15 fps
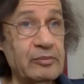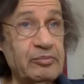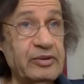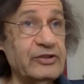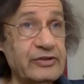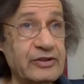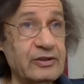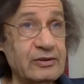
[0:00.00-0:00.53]

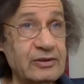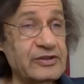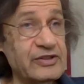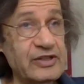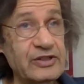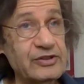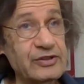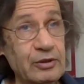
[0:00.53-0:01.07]
pistol and
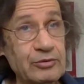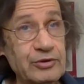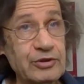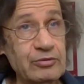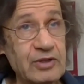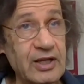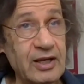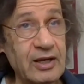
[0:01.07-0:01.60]
says, "Don't you
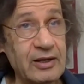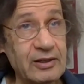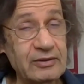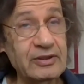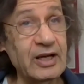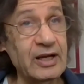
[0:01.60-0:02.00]
dare."